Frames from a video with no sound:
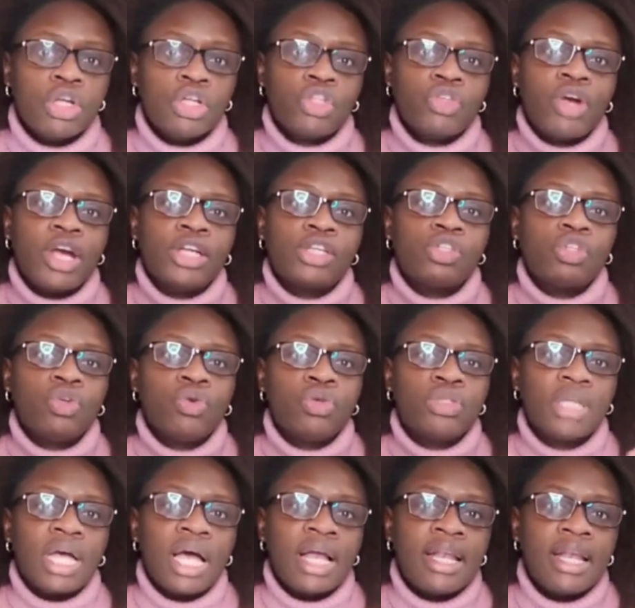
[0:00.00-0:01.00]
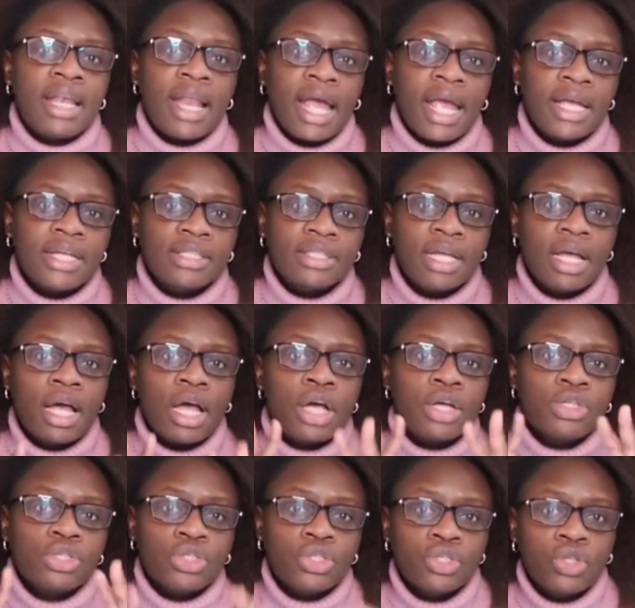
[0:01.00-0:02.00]
Try to use a nice
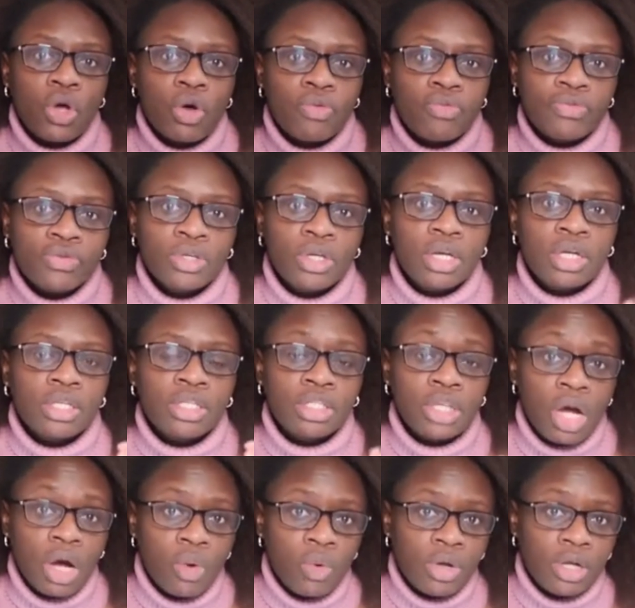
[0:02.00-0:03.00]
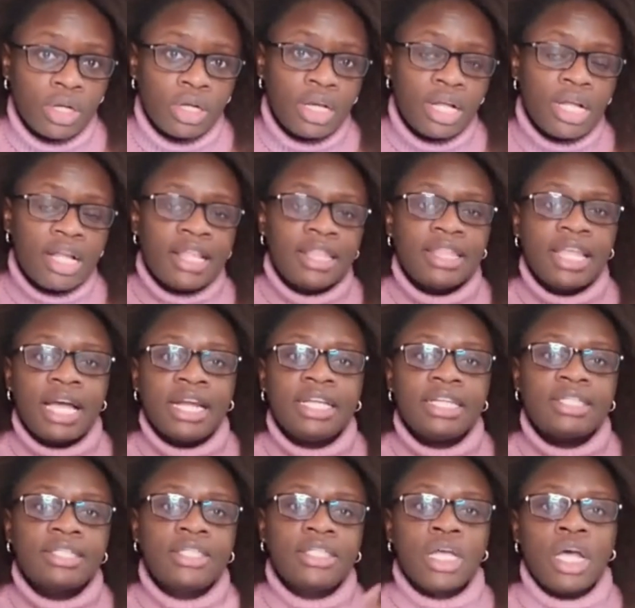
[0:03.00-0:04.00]
soft towel that
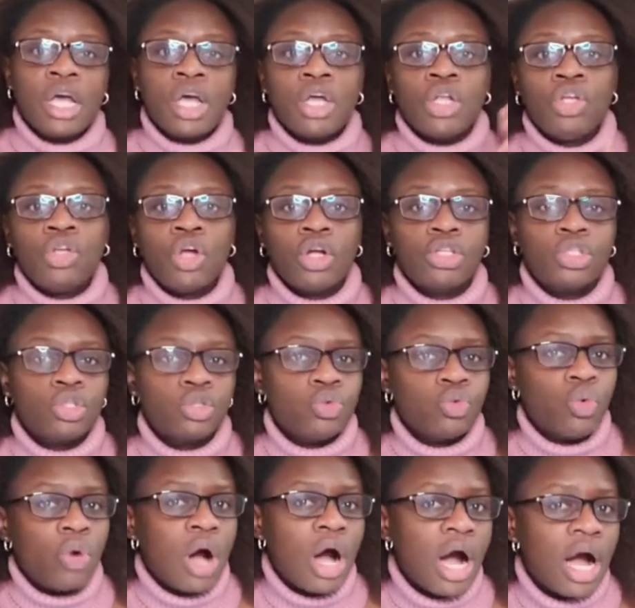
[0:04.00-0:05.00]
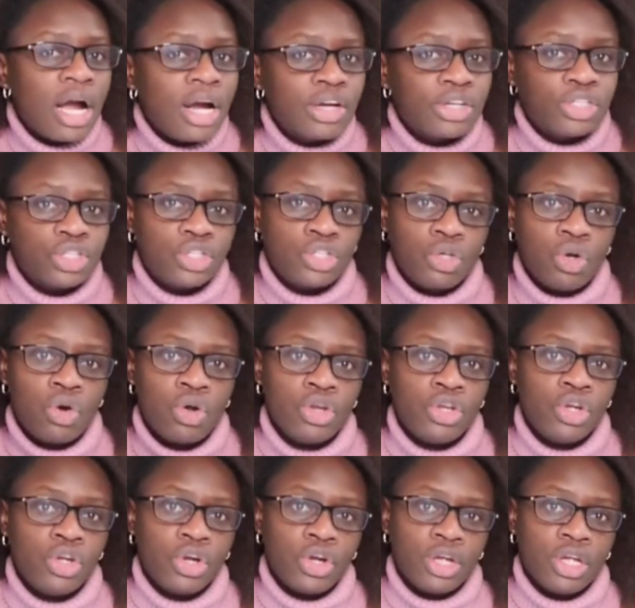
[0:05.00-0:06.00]
is not too harsh
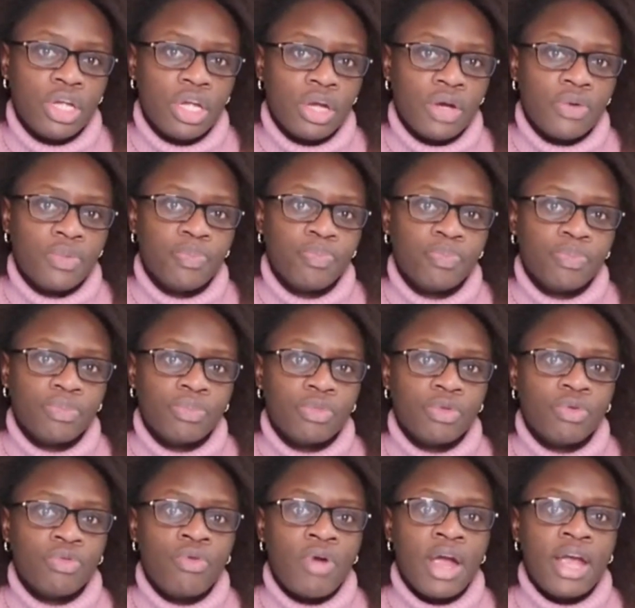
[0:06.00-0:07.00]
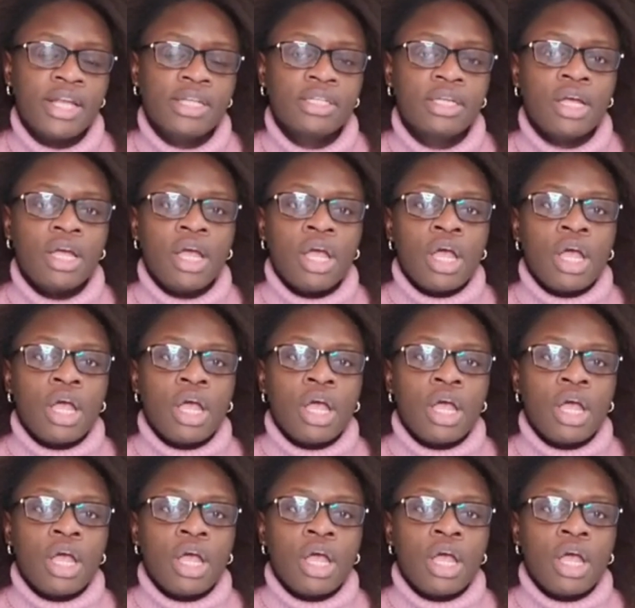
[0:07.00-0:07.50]
on your hair, right?